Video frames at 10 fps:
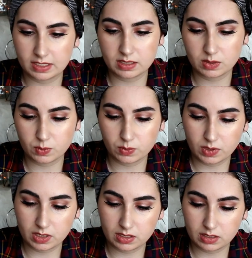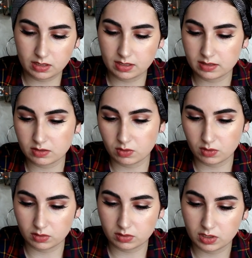This one is
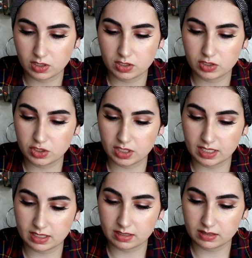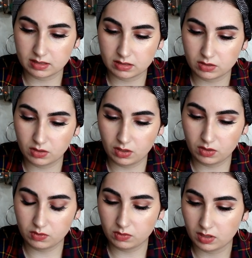called Cheers to
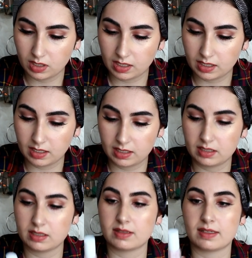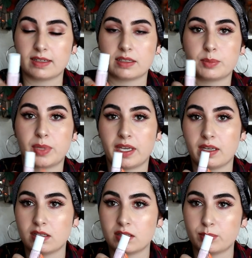You, and it's like a
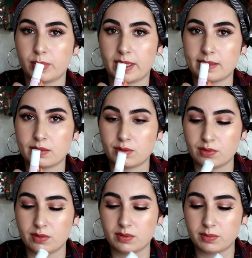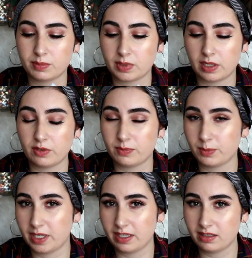pale pastel kind of
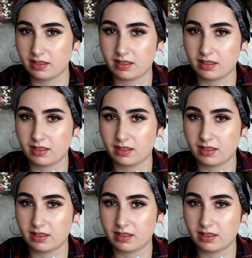pink.